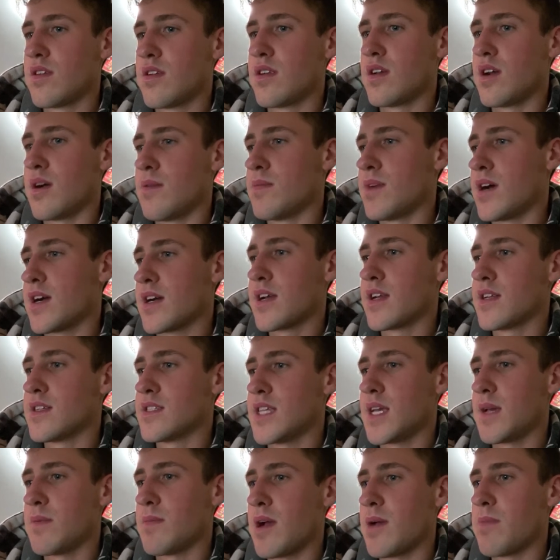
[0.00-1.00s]
I'm not gonna
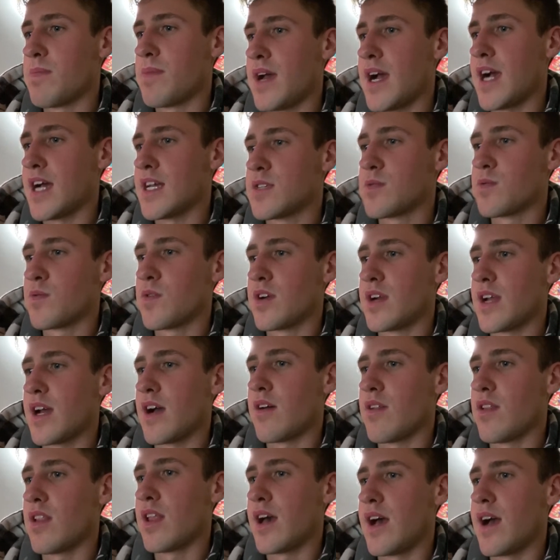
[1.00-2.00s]
say my password
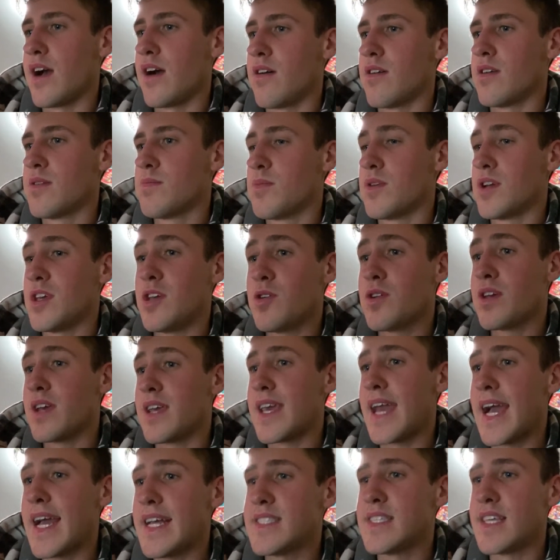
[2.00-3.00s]
out loud, but you can
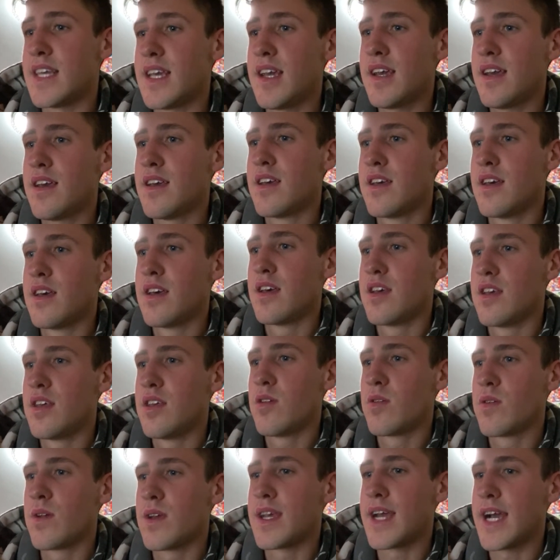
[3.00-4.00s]
guess it.
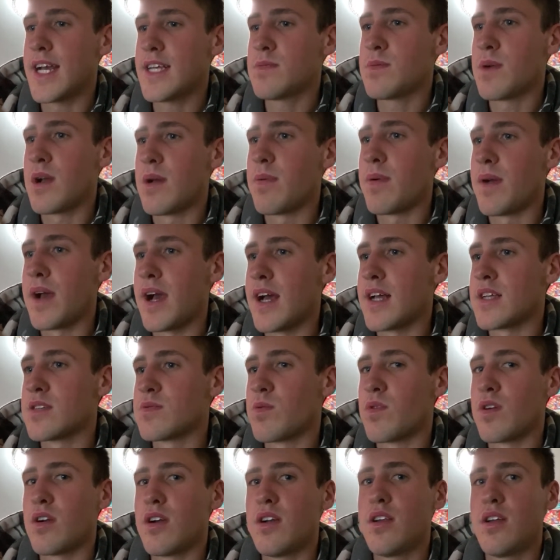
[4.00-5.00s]
You can guess my
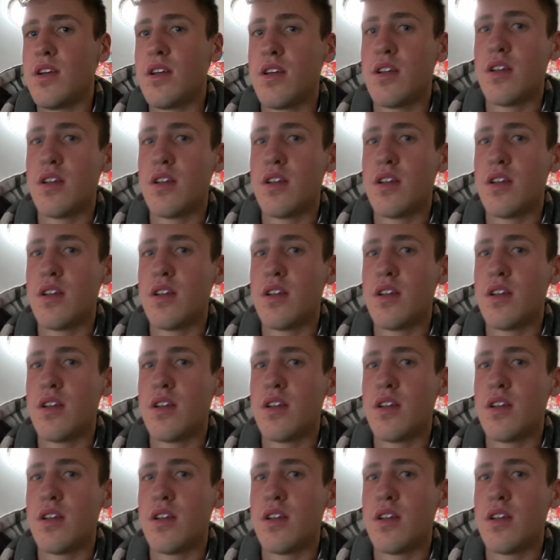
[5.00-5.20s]
password.